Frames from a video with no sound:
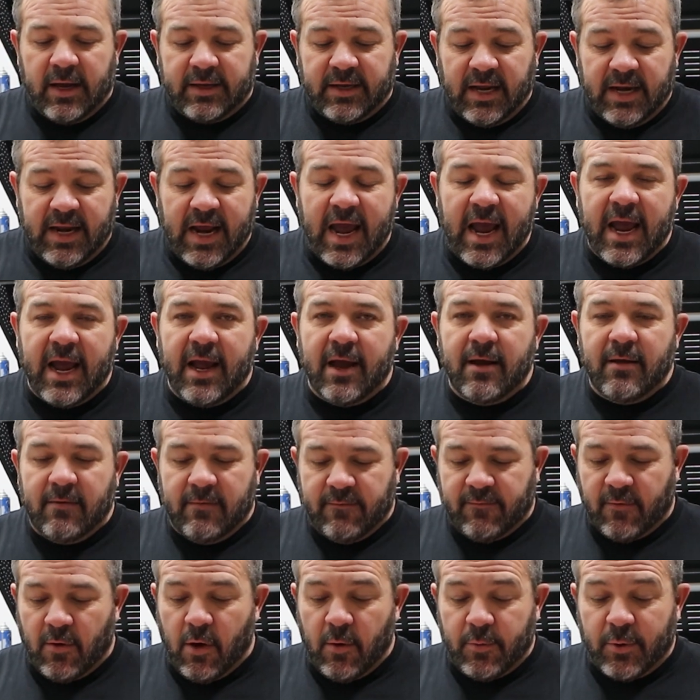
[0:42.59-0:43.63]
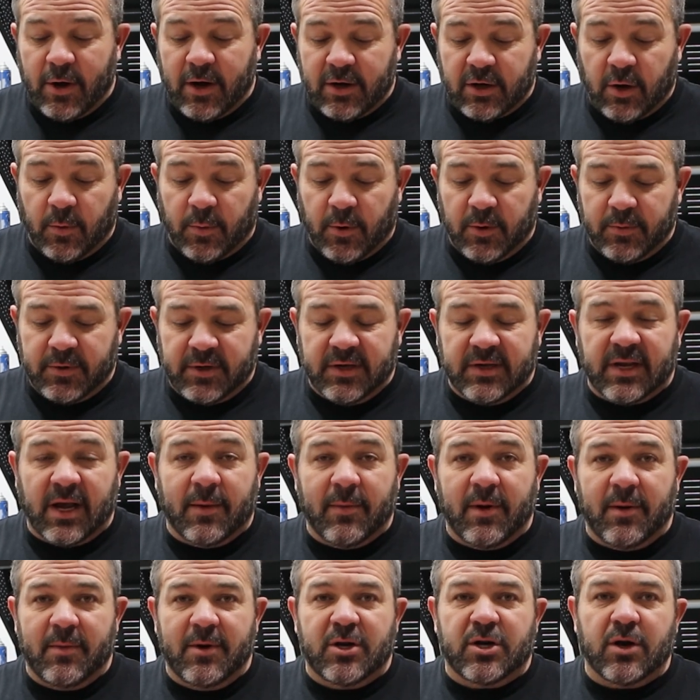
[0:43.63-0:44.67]
Today, for all practical purposes, I'm
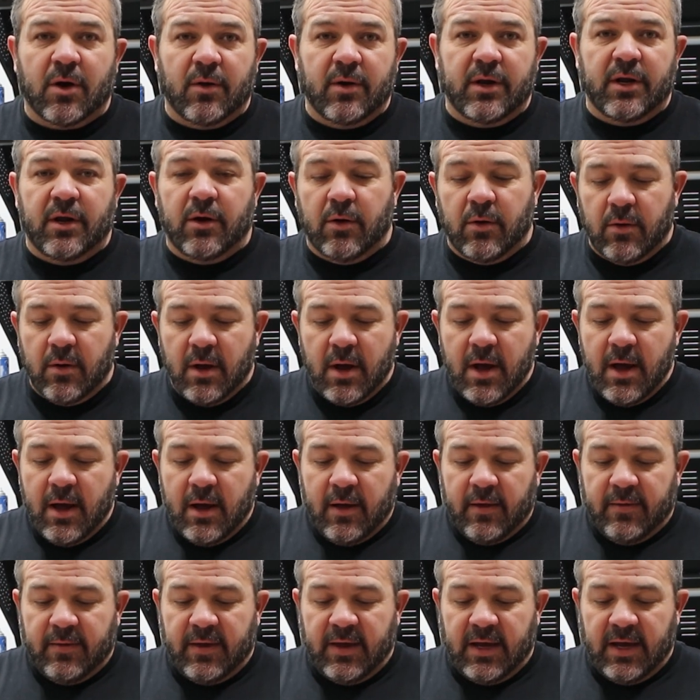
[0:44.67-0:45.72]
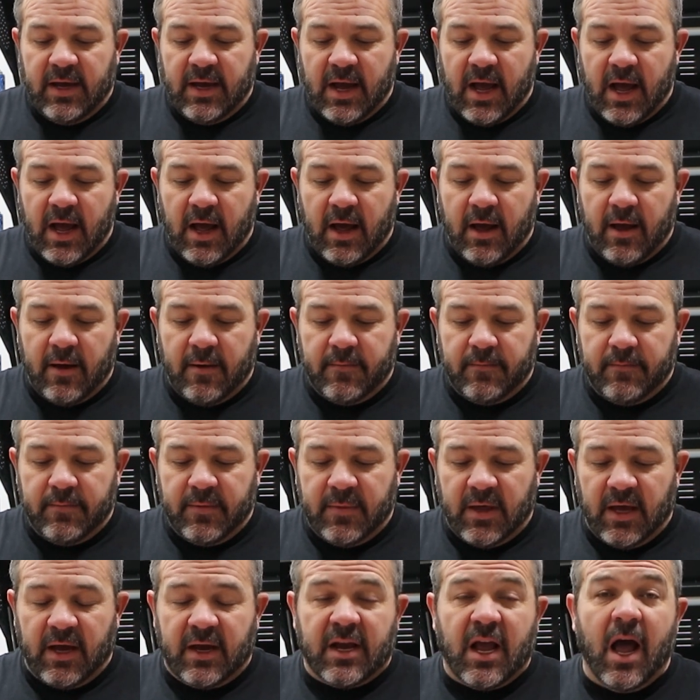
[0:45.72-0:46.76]
gonna be showing you the
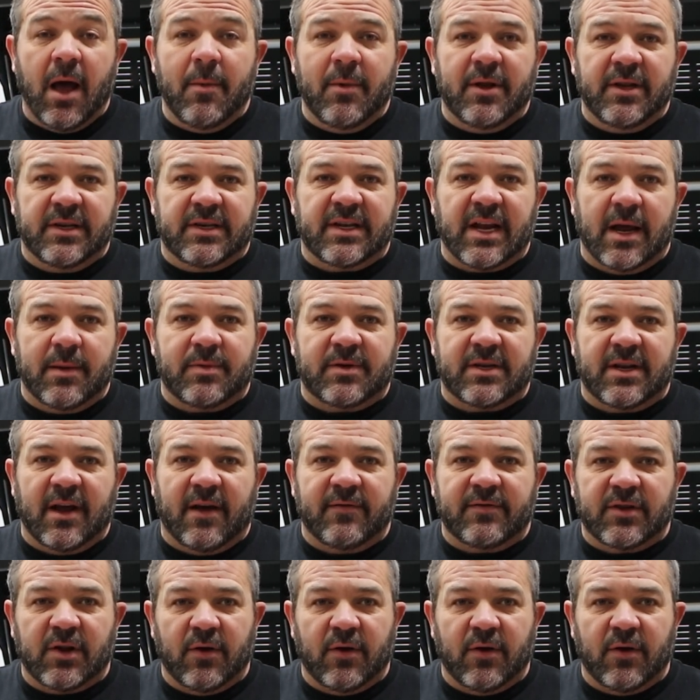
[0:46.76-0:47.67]
Cummins type stuff.